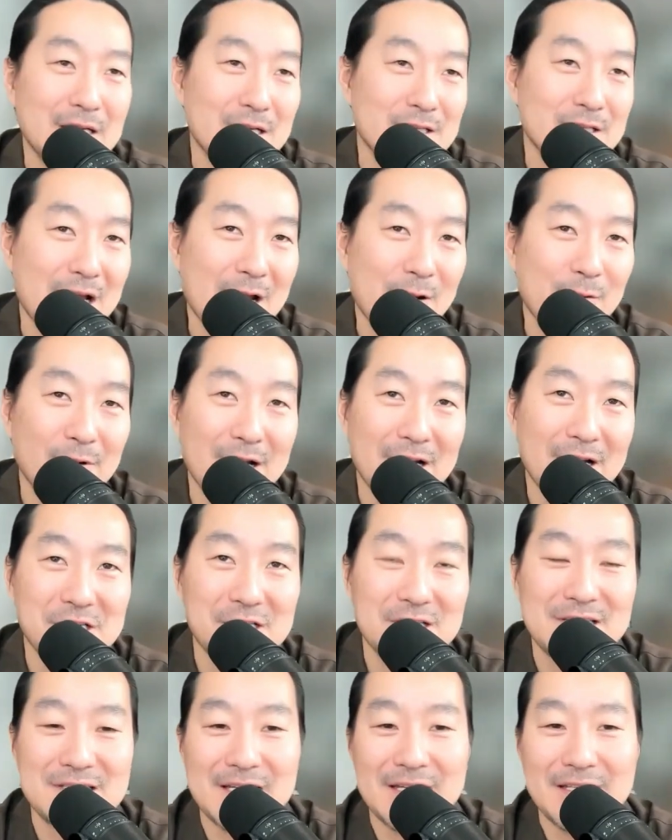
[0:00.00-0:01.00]
So I would
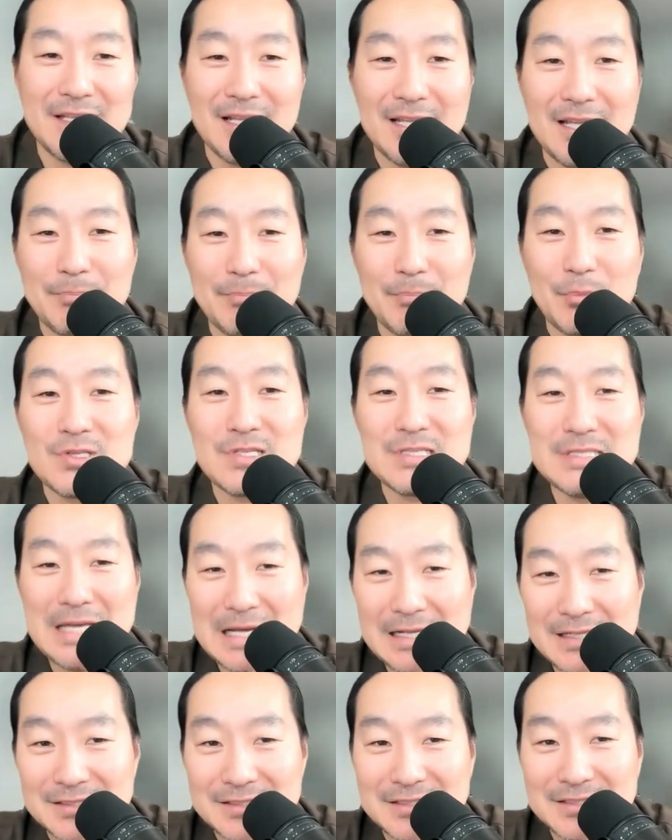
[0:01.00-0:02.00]
actually say that like
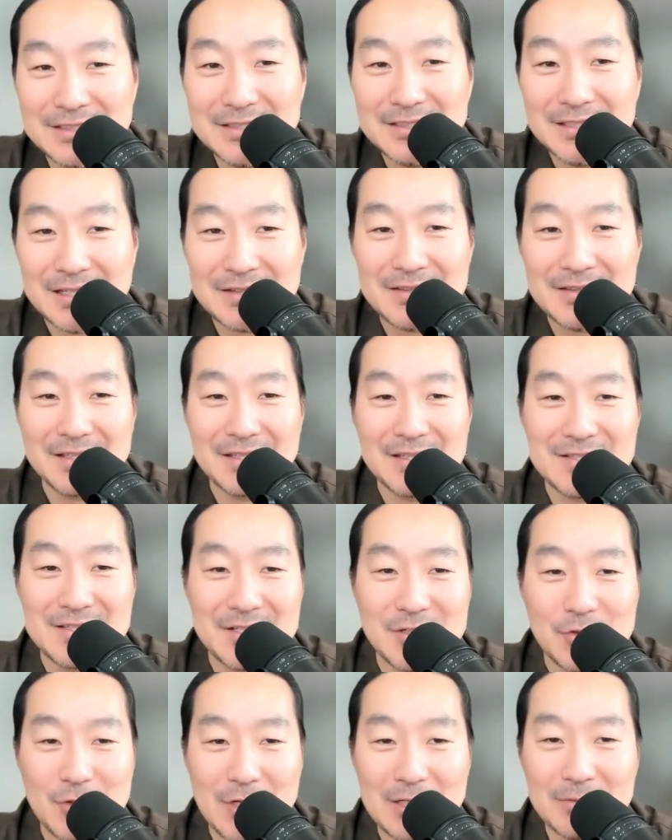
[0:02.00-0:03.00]
personality, I think is
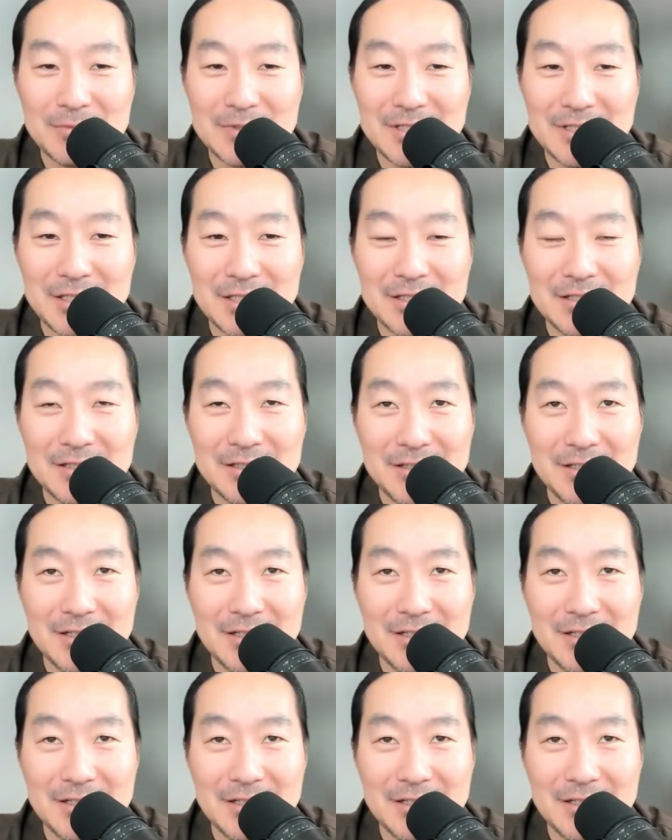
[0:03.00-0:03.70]
incredibly